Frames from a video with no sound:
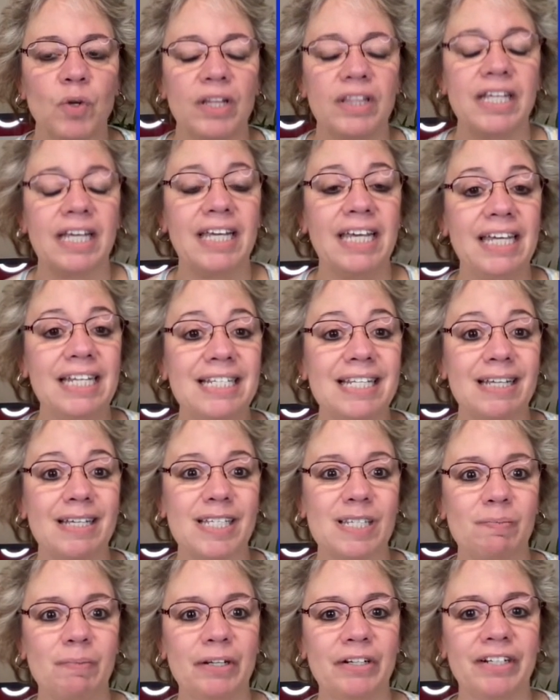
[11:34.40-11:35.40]
the kids'
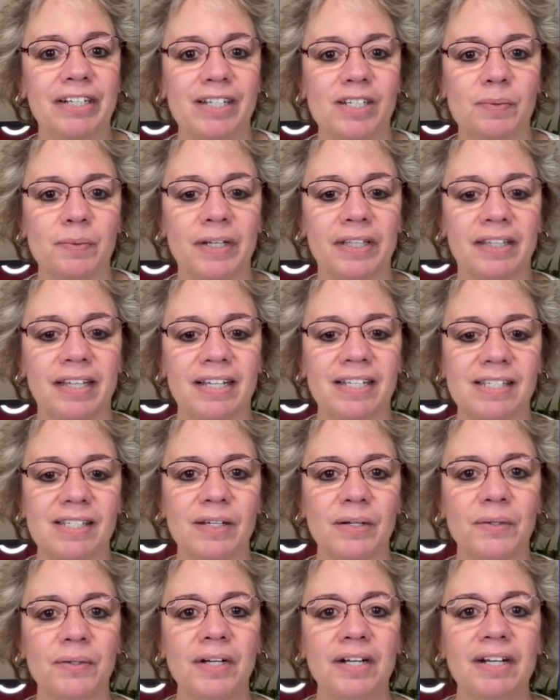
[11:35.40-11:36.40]
experience with it.
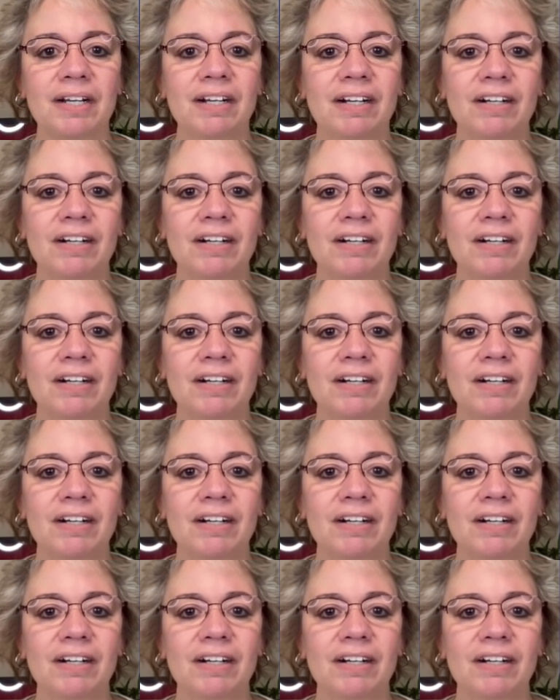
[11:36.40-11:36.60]
So